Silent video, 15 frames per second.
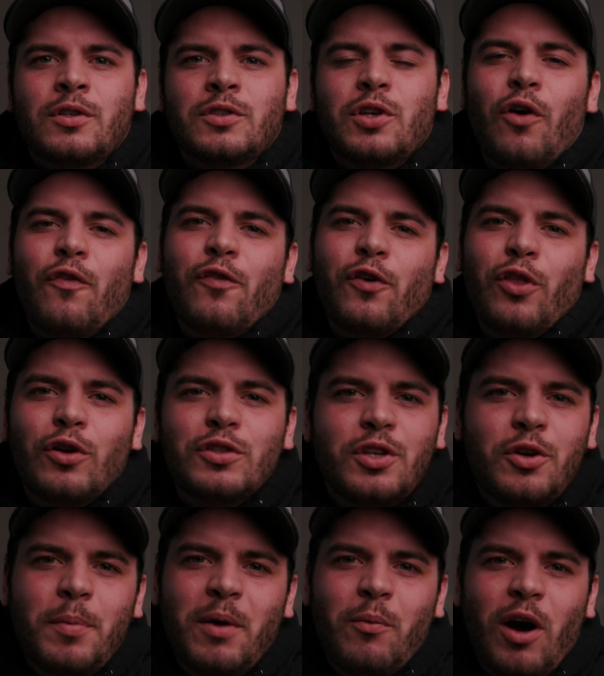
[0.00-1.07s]
So for those of
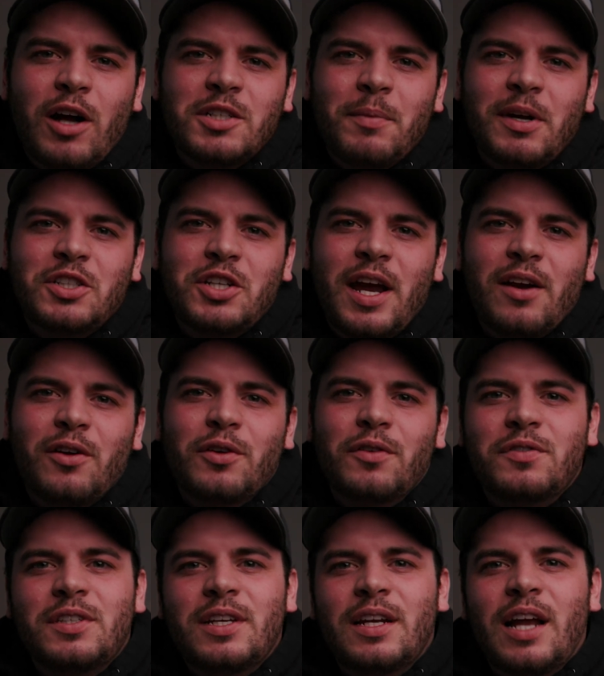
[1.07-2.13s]
you who've been watching my channel,
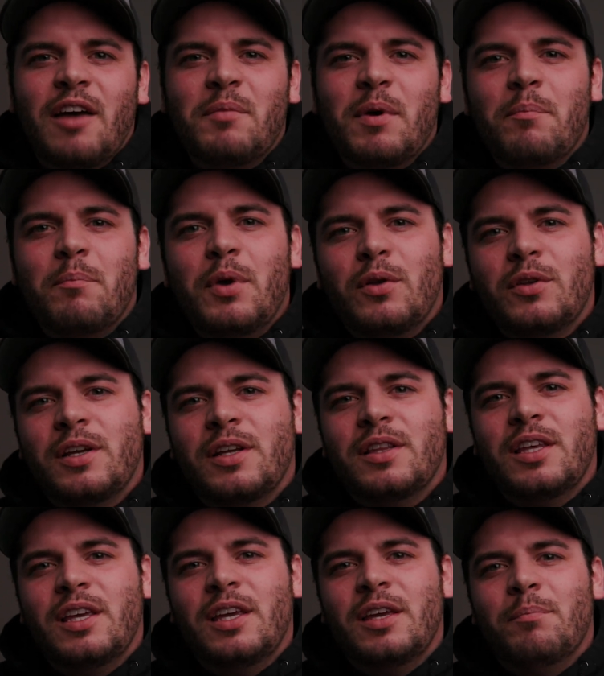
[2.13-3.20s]
you've seen I've been building
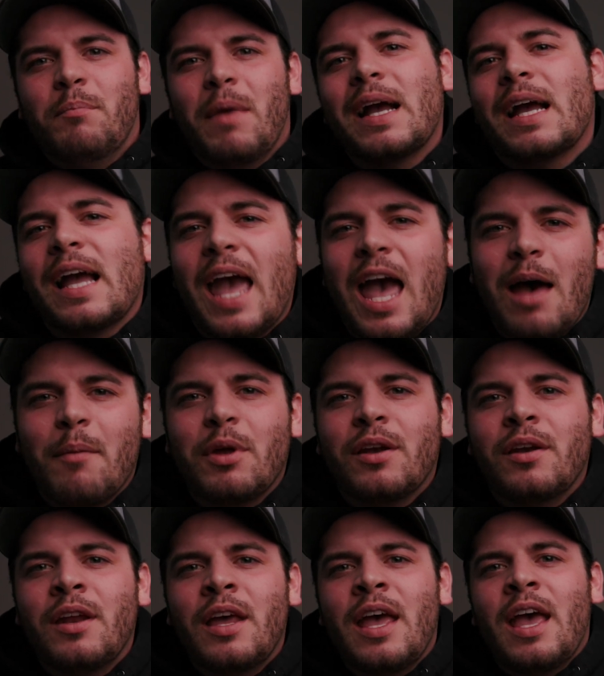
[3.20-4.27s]
the mega
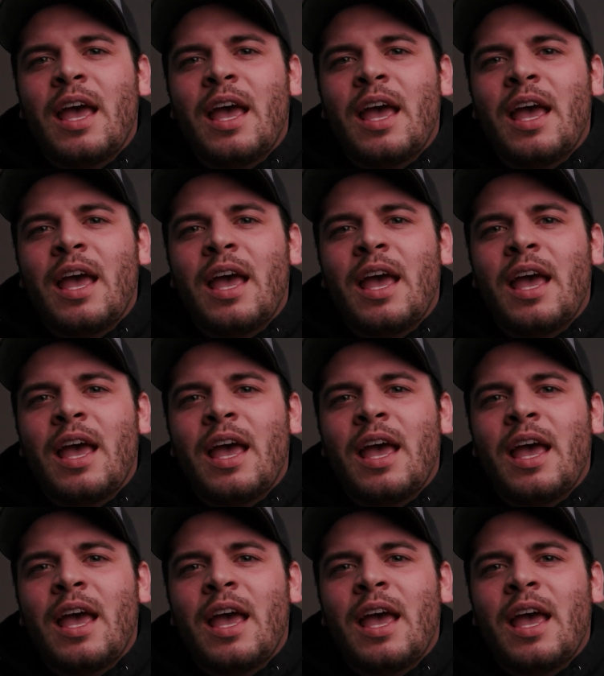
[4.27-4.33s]
cabin,